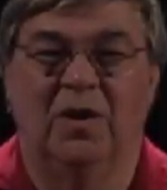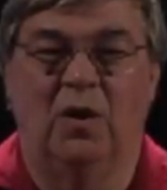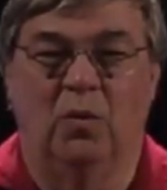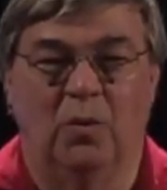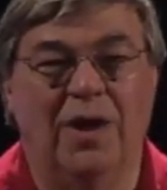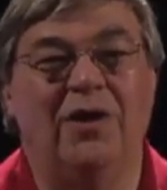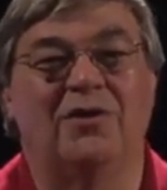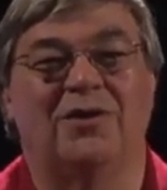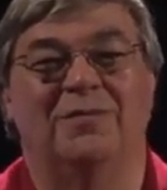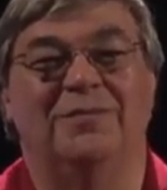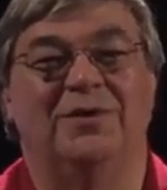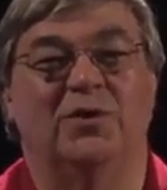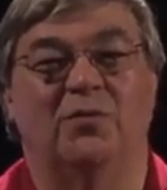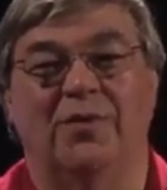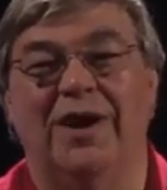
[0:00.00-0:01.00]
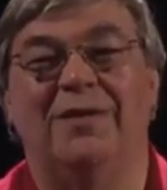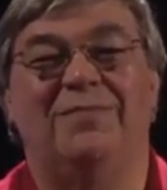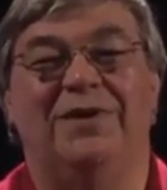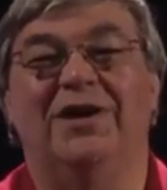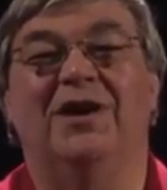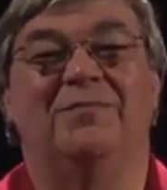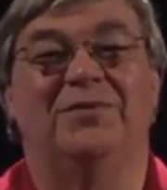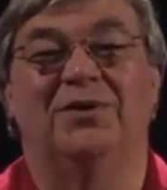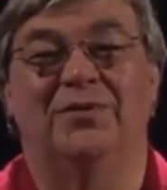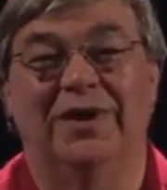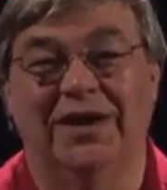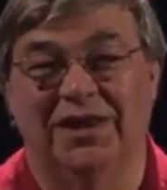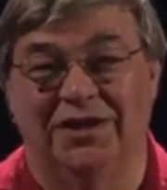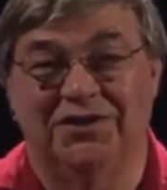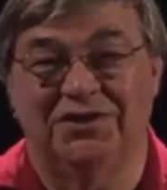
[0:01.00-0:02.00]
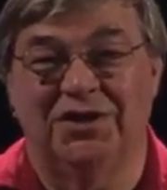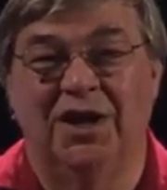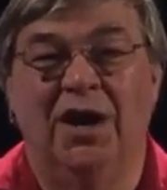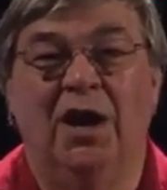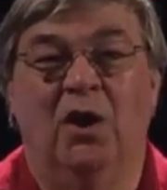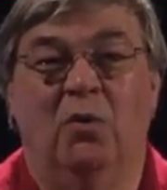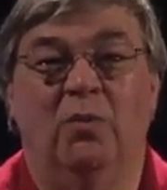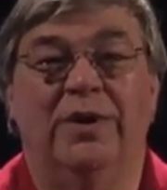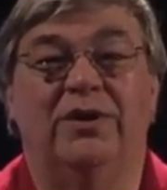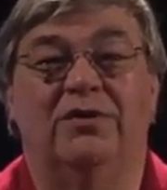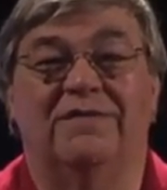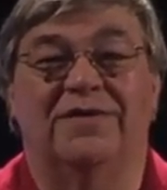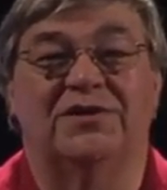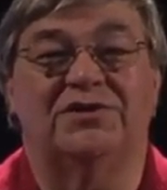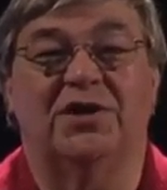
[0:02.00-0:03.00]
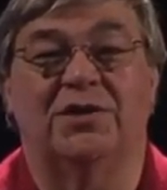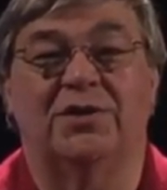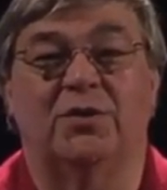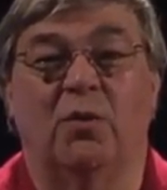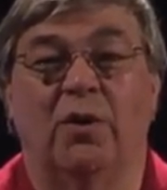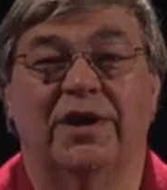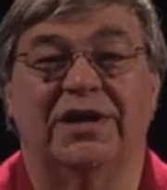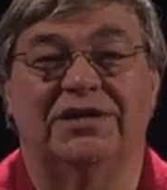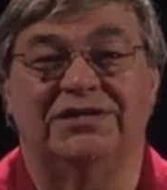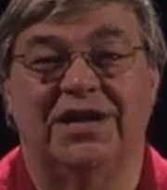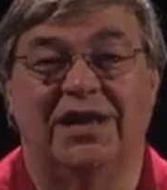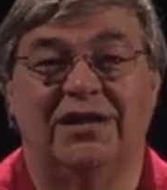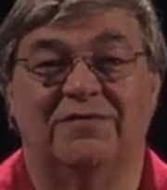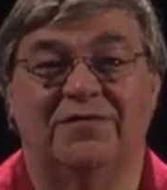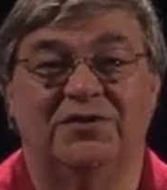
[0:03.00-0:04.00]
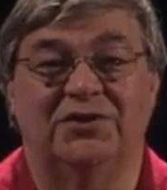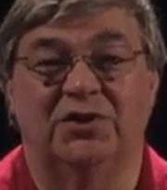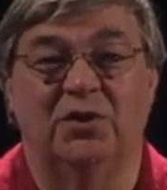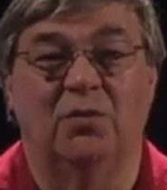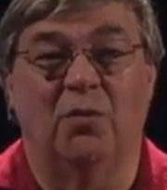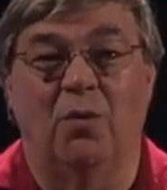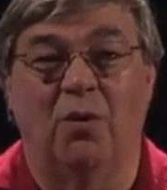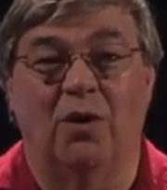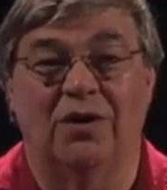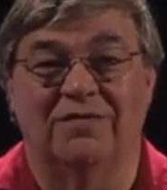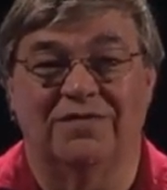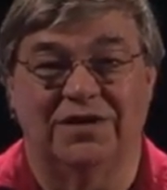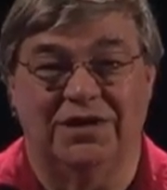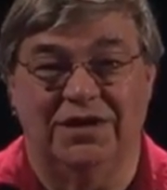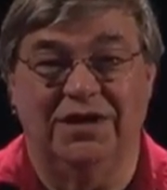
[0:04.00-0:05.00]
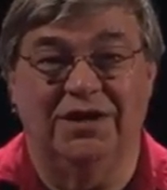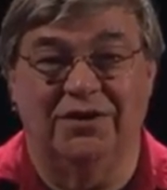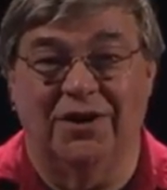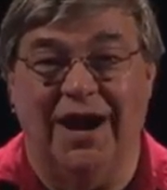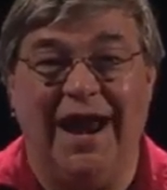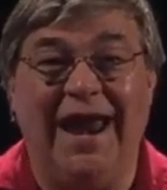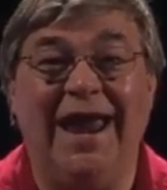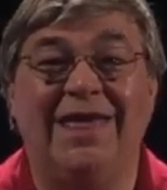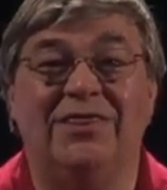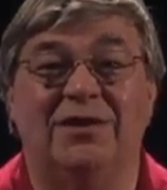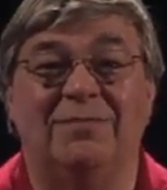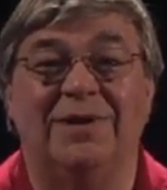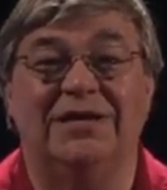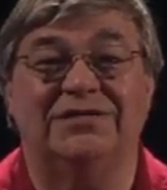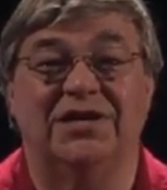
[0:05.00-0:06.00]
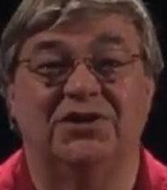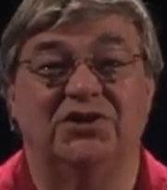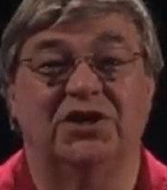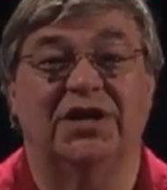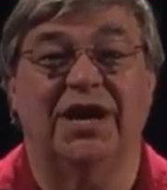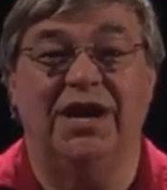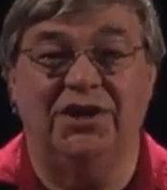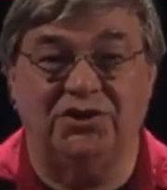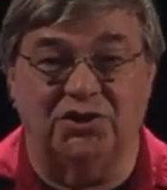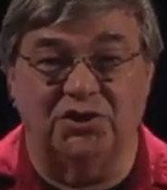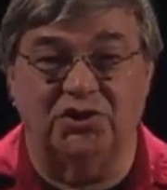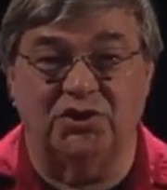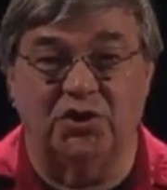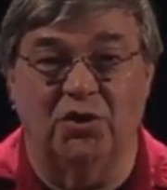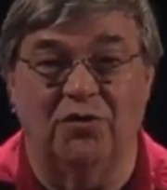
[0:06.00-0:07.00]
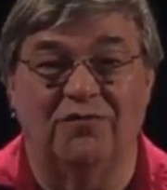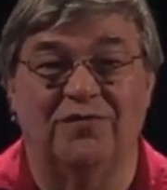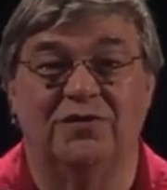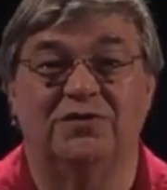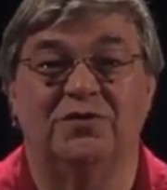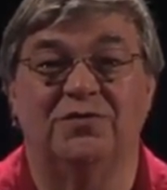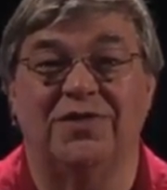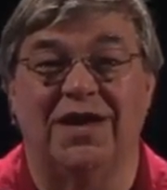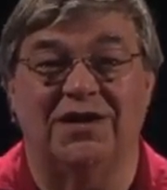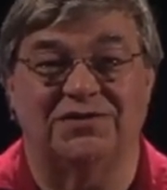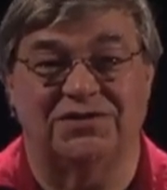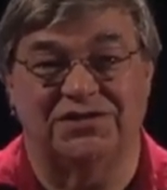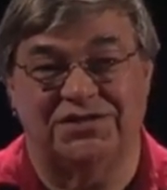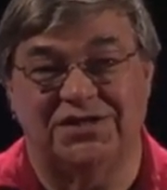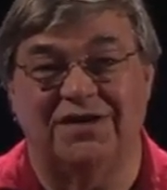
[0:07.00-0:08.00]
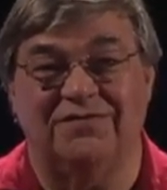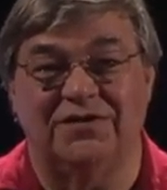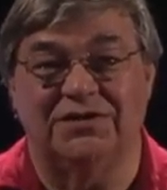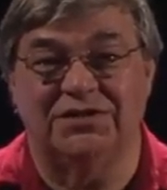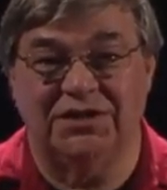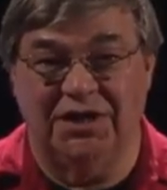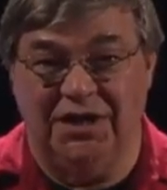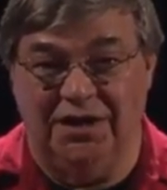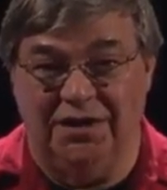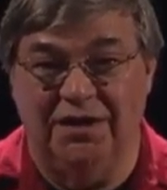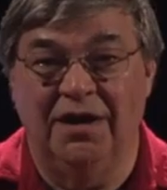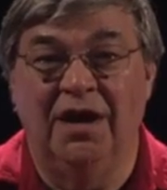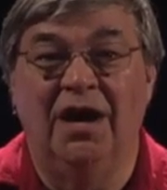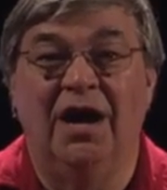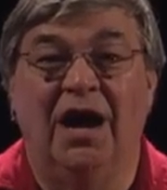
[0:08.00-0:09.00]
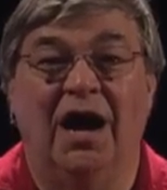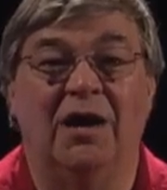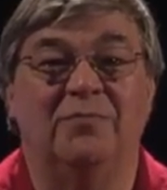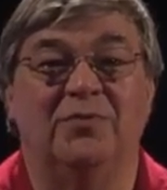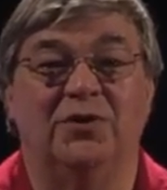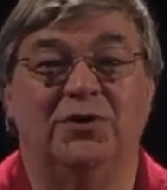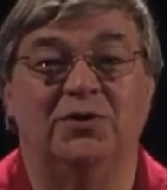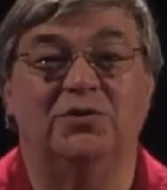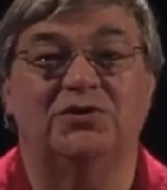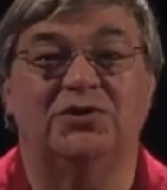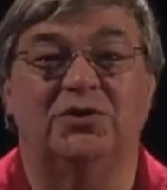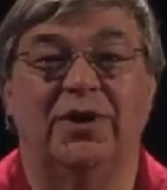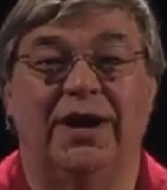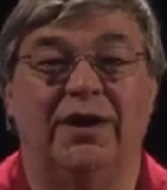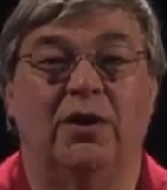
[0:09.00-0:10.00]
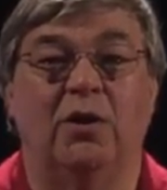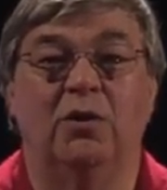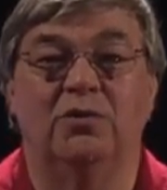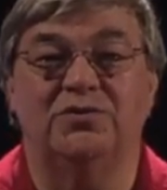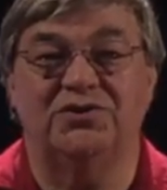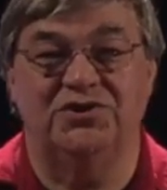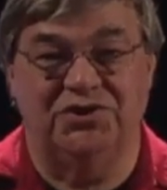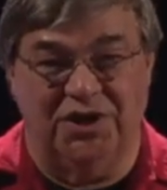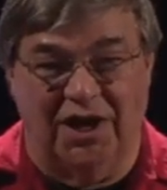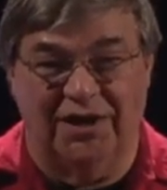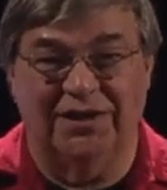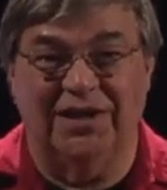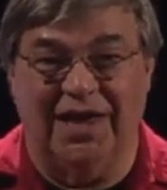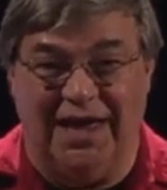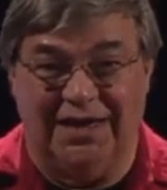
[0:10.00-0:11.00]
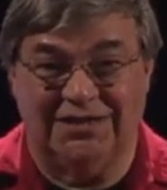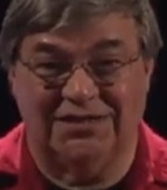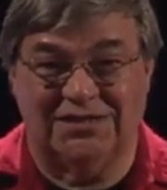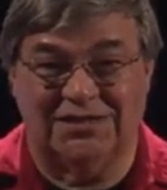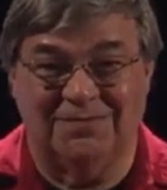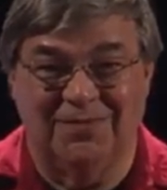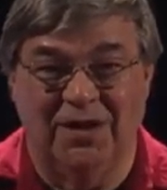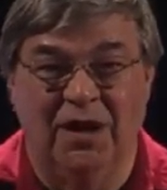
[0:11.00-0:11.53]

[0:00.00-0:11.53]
Welcome to Ramping Up Your English winner of the Southern Oregon Television Award of the Year and the Best Education Show for 2017. I'm producer and host John Letts.